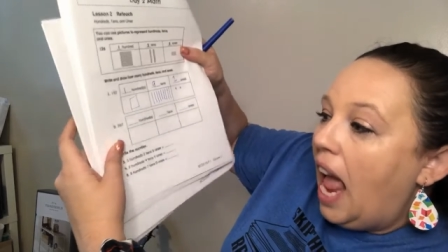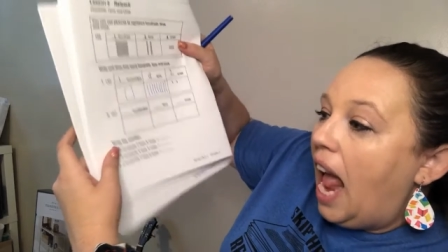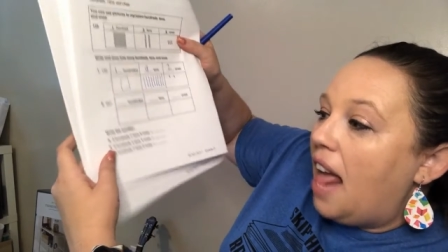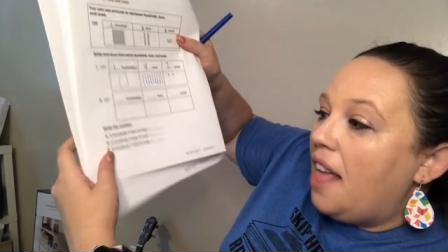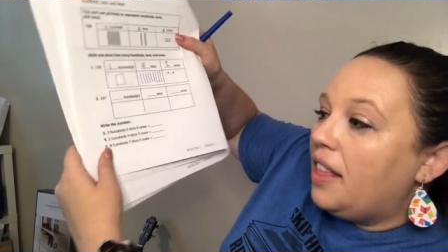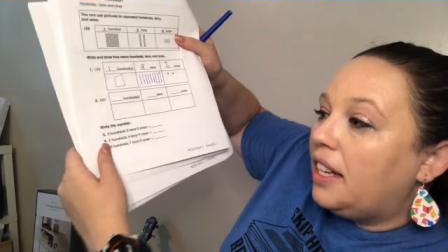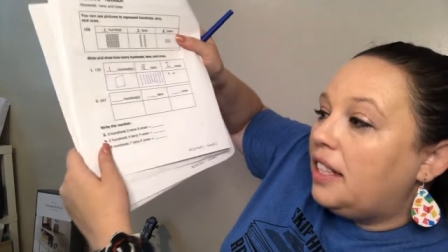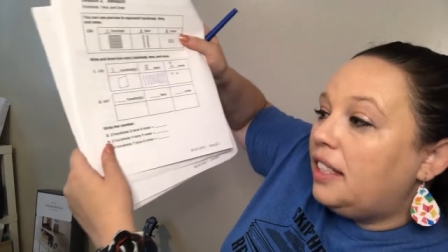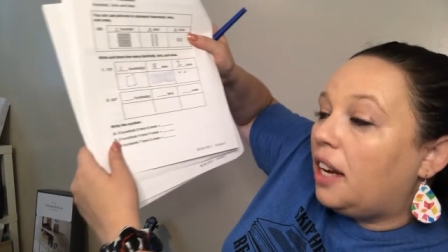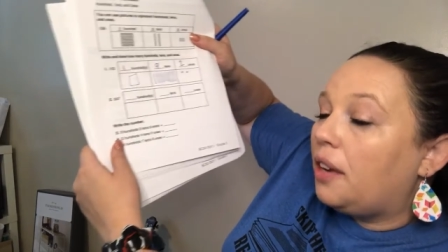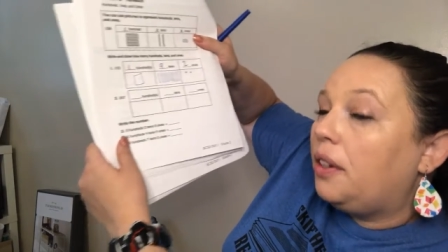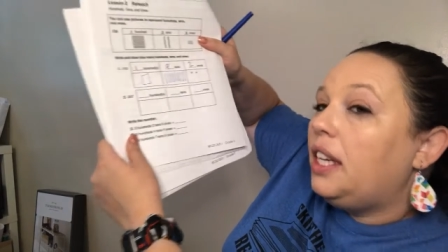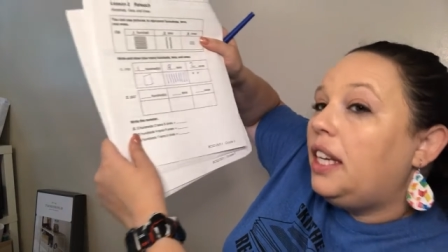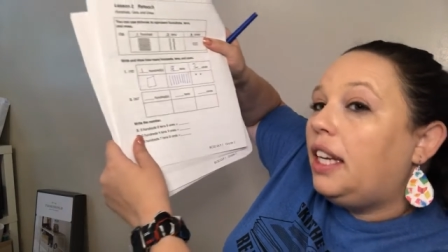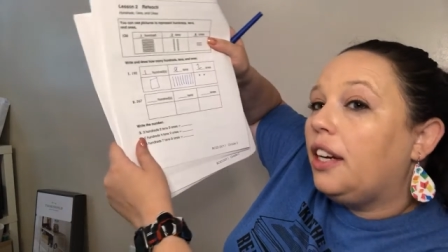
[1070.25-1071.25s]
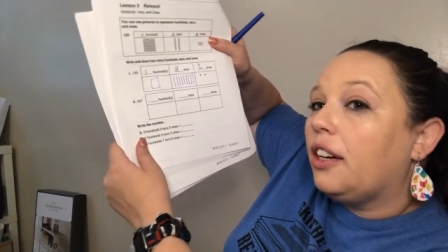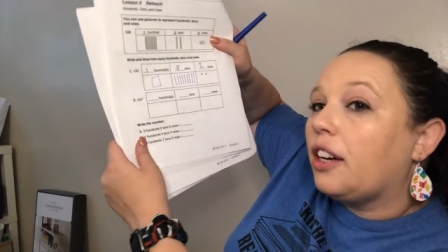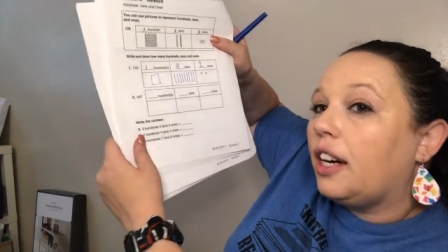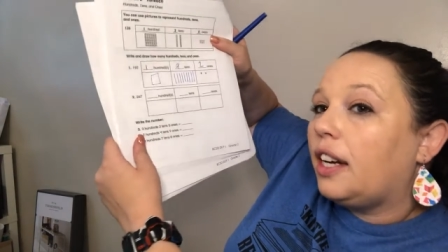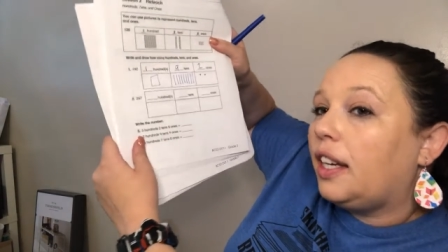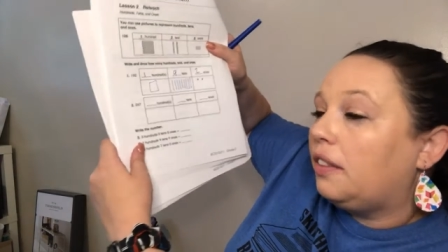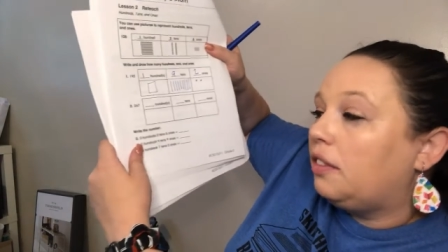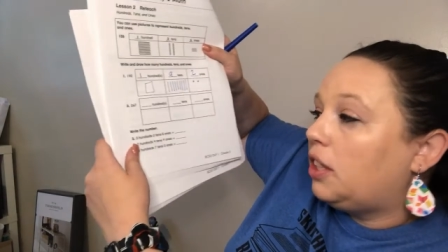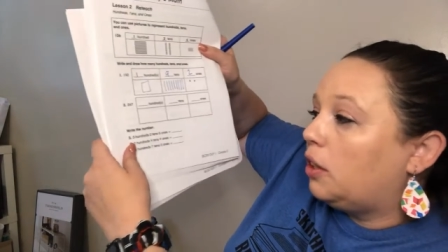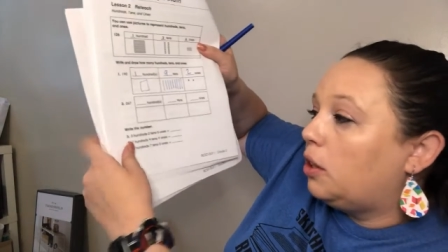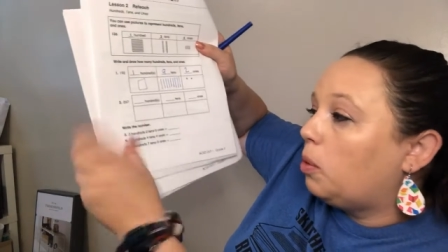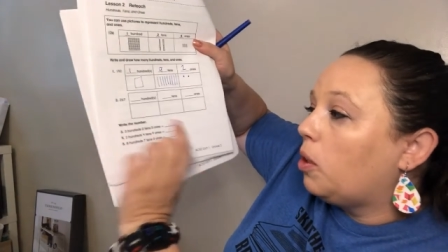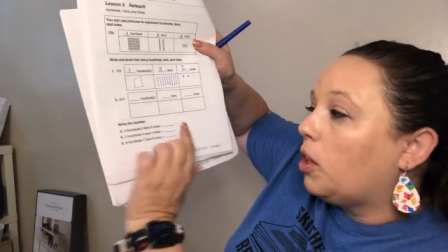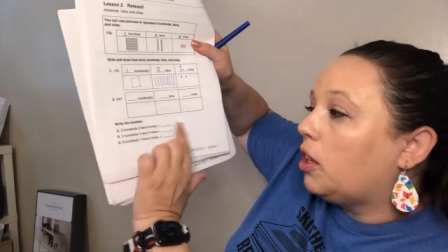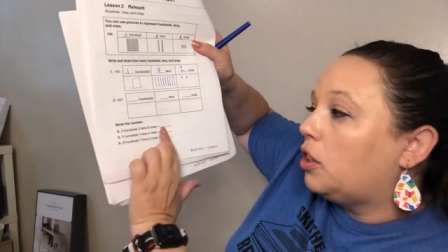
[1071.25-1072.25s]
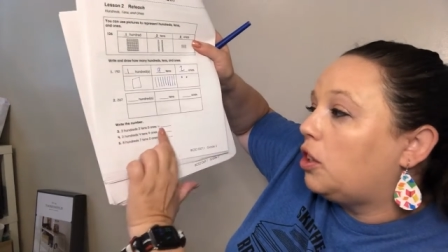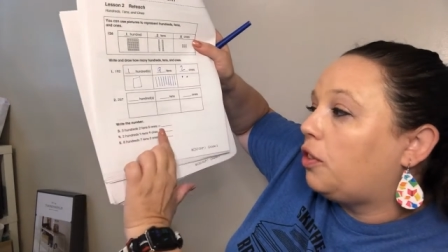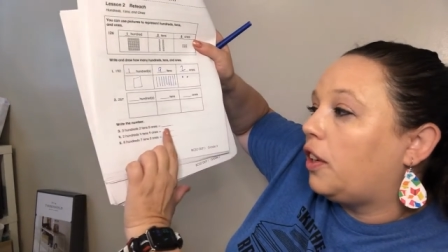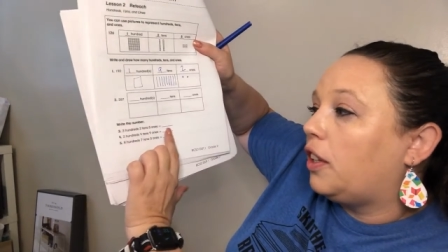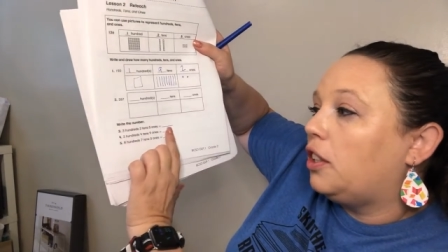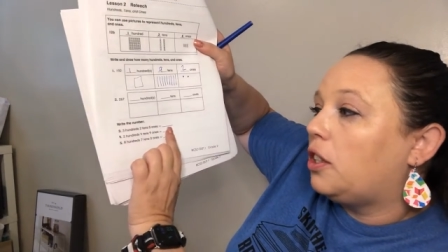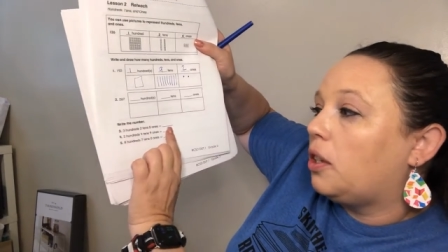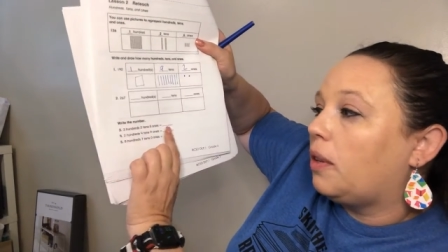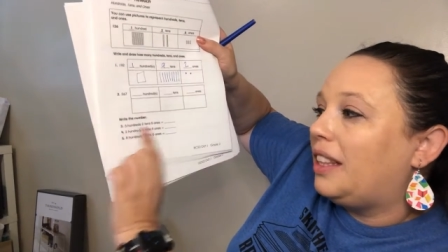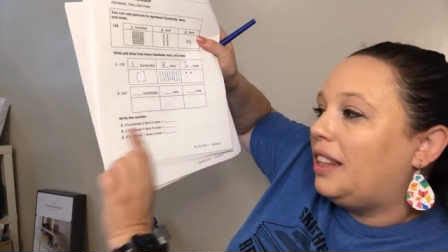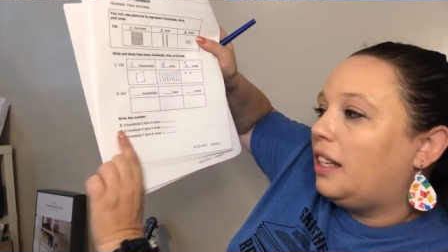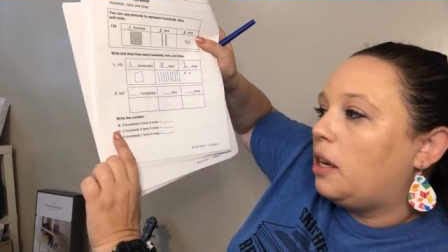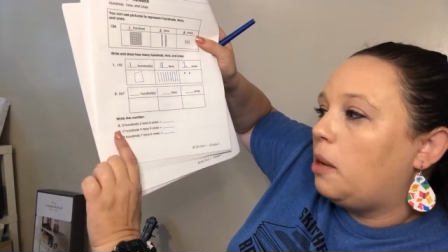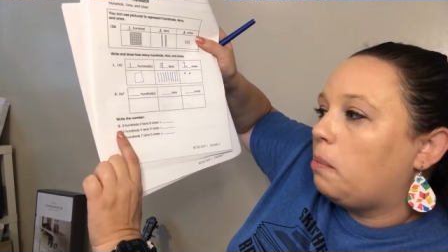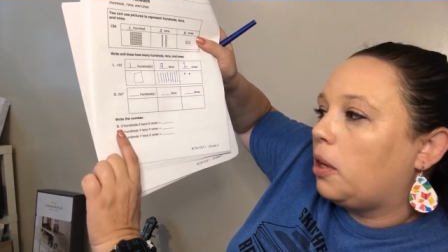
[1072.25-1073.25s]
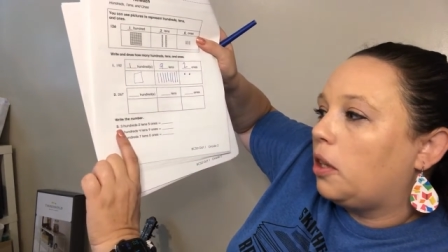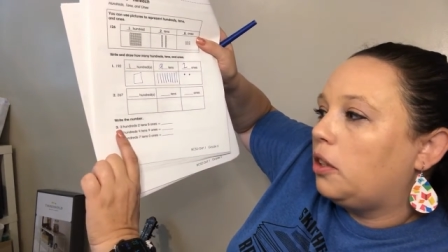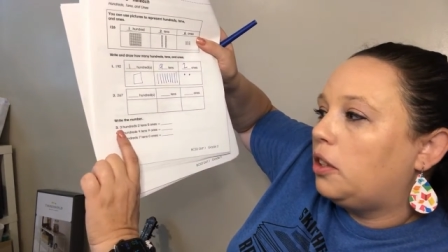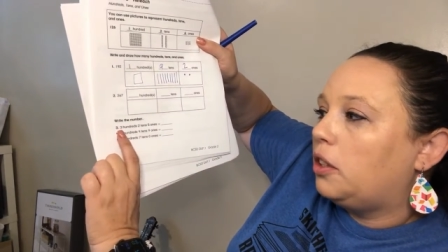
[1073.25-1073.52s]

And then down here, it gives us words for us to write the numbers.